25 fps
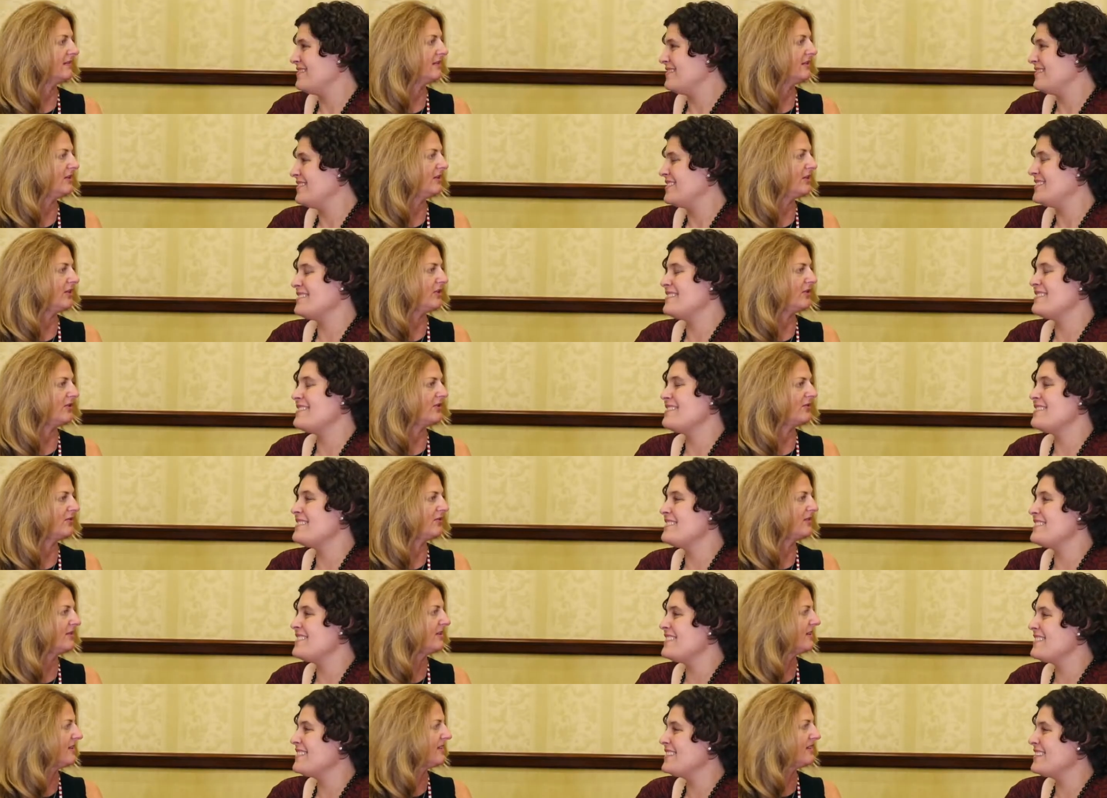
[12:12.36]
Speaker 1: you
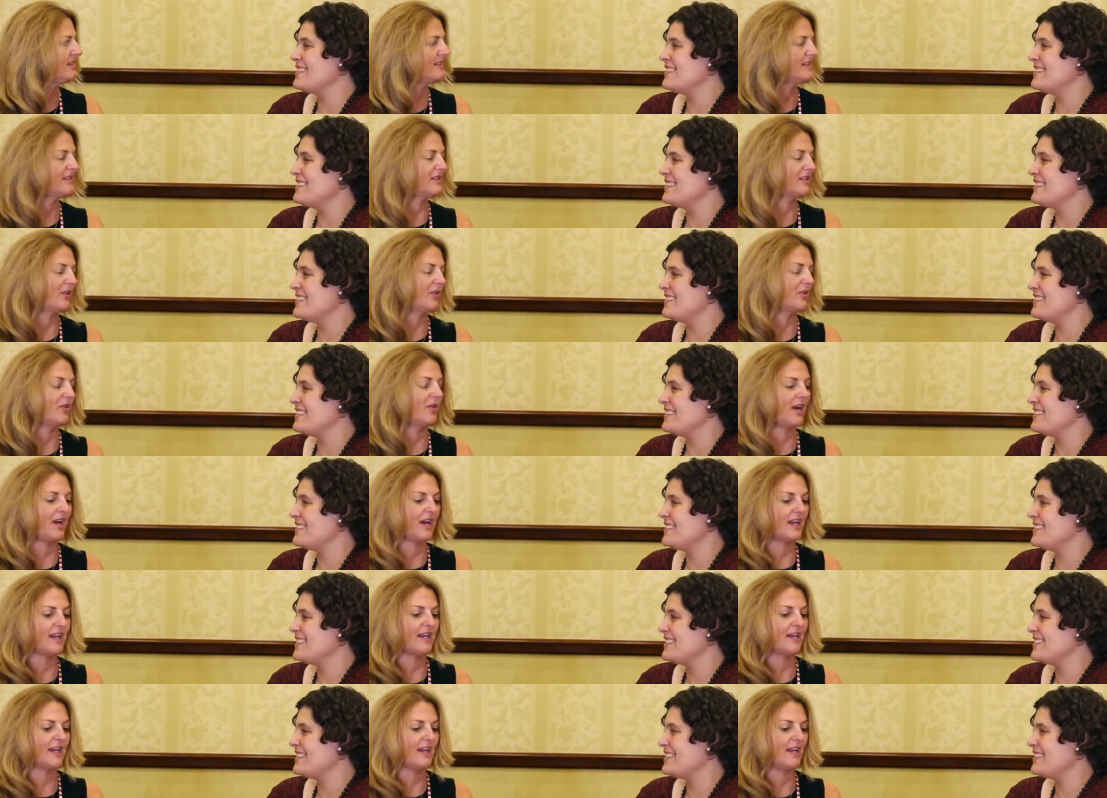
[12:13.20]
know? So
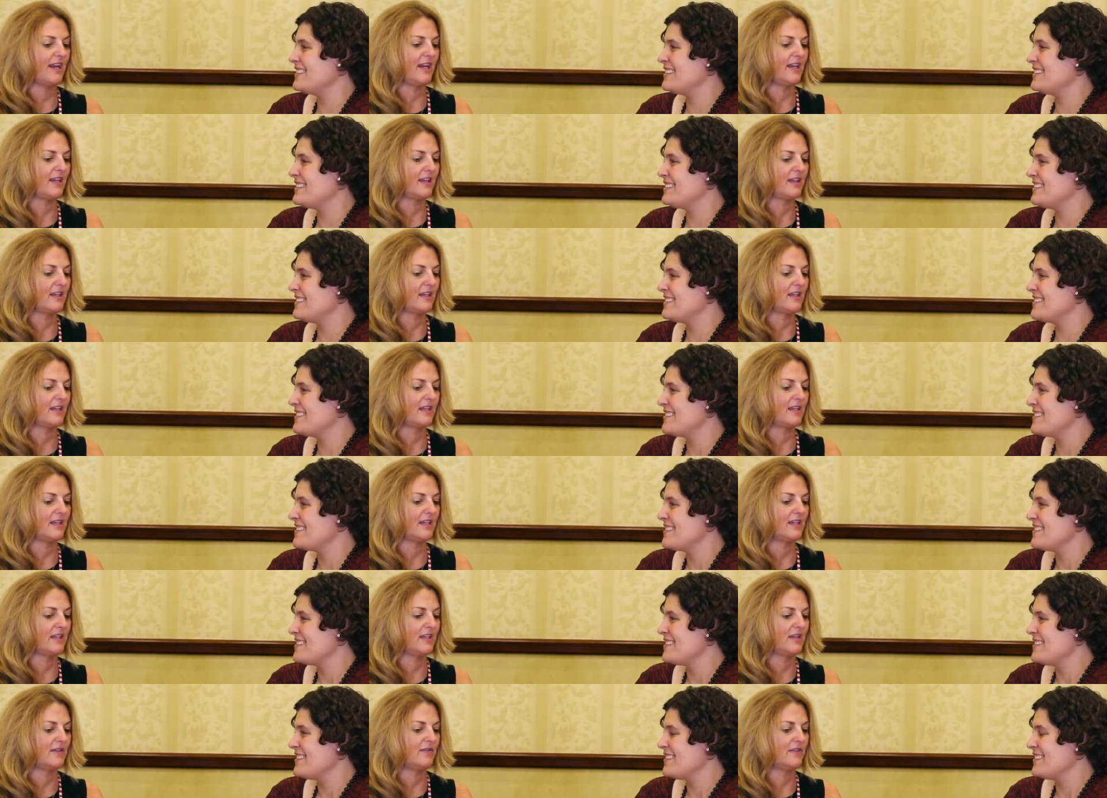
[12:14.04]
I, I
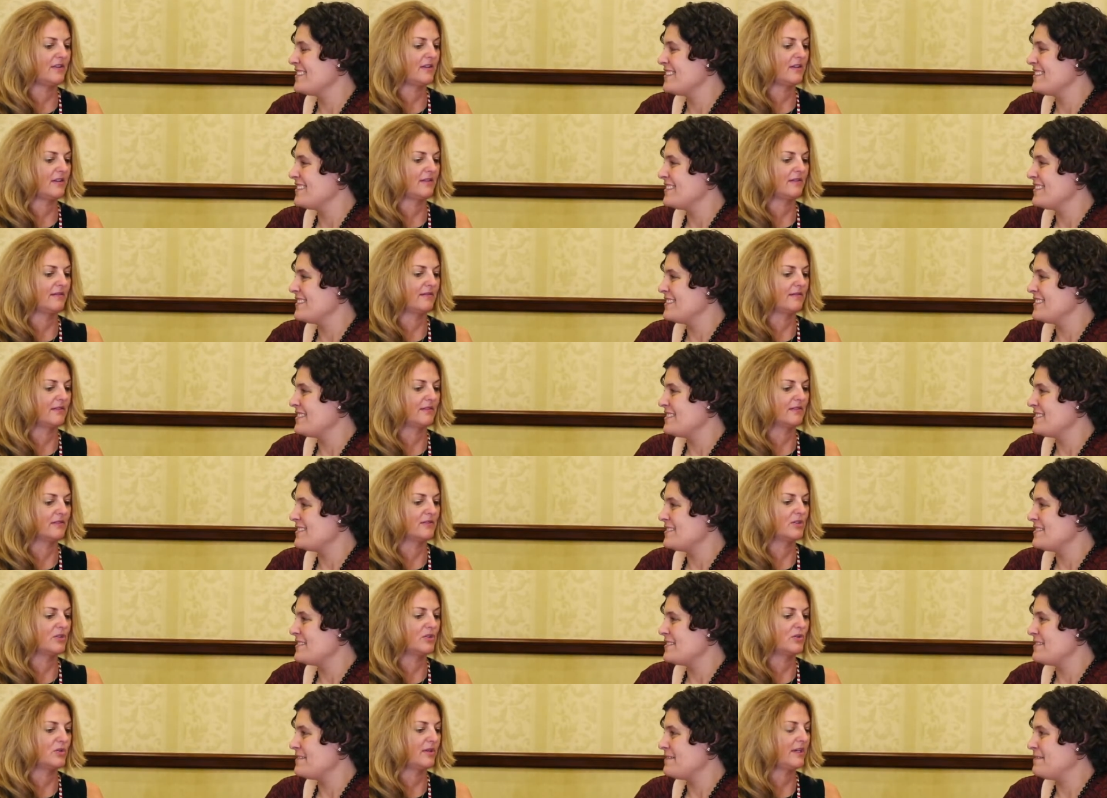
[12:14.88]
think even
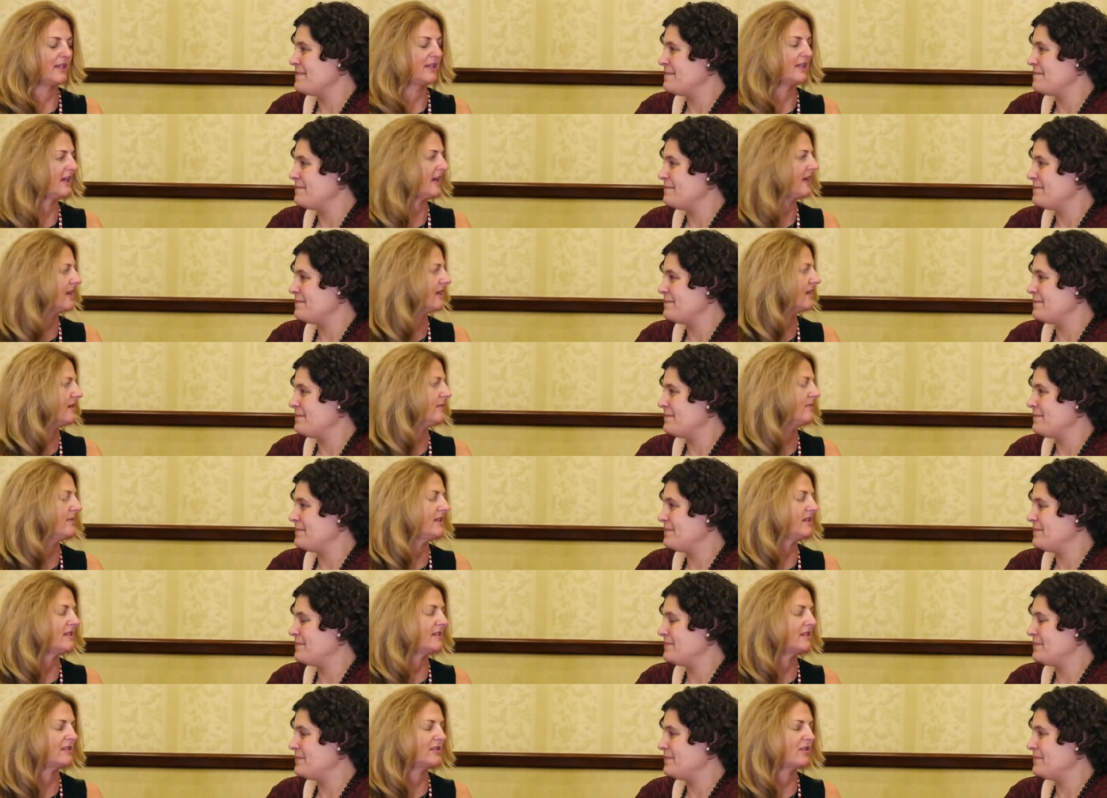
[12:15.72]
doing that can
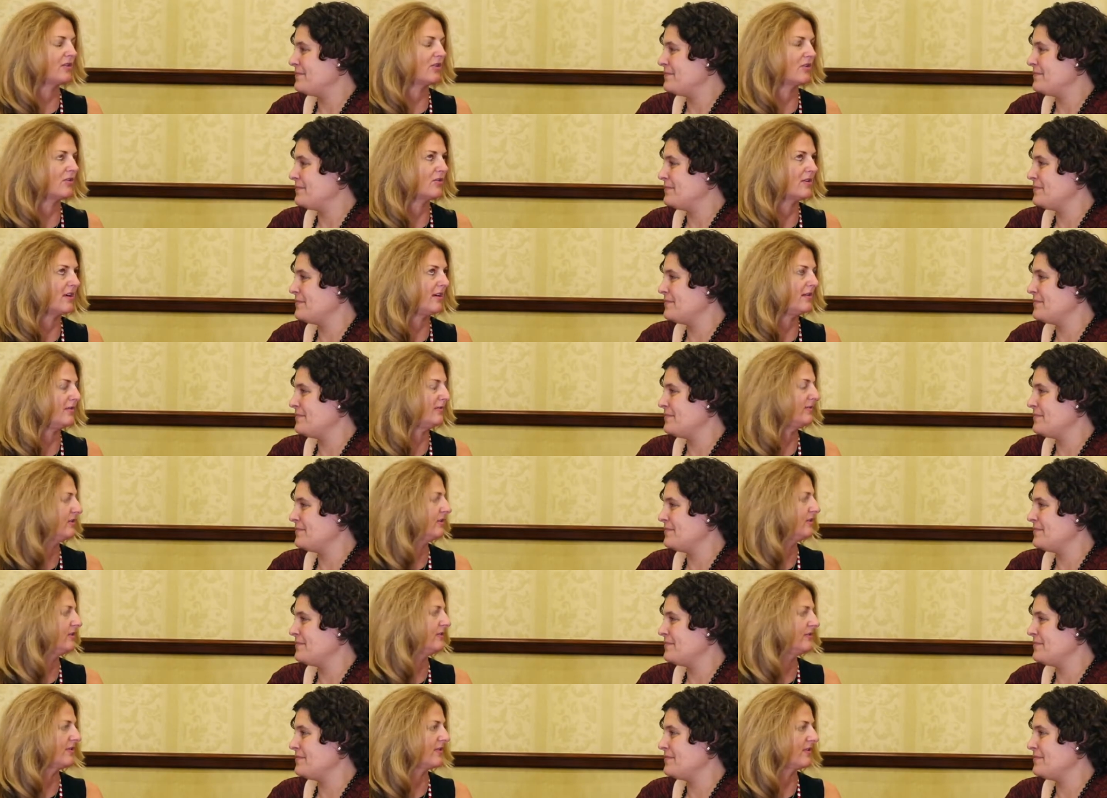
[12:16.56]
be so
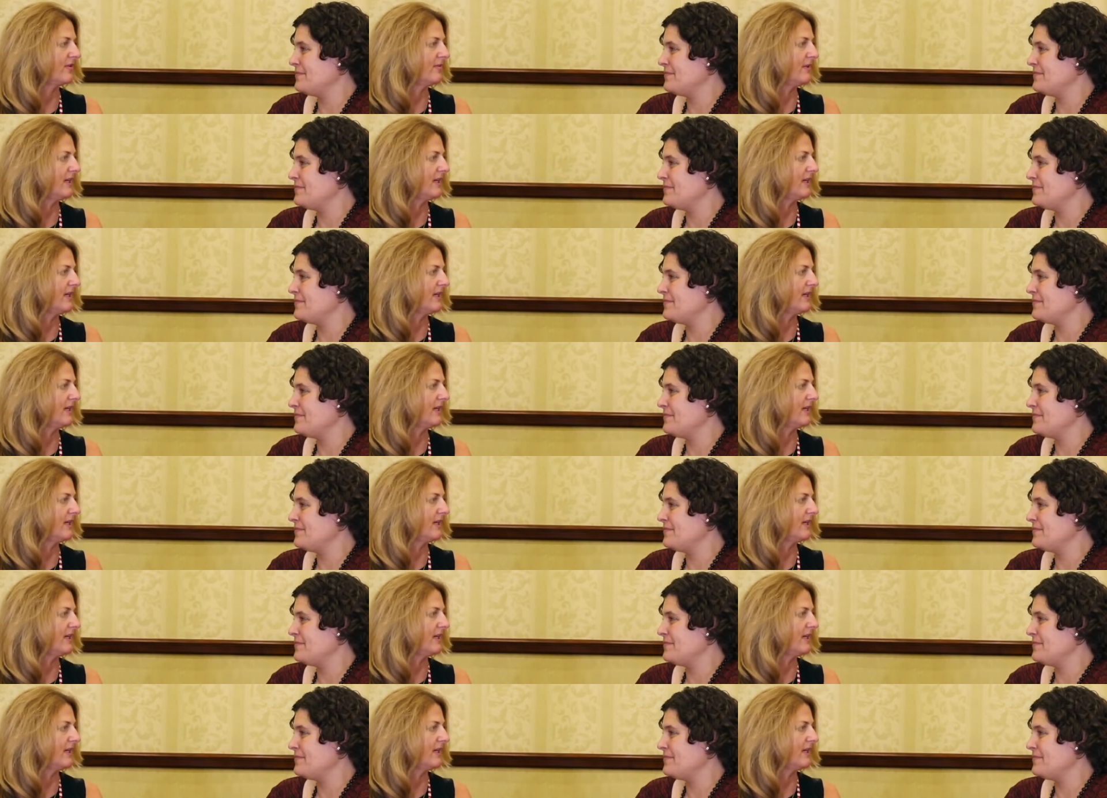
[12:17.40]
helpful for the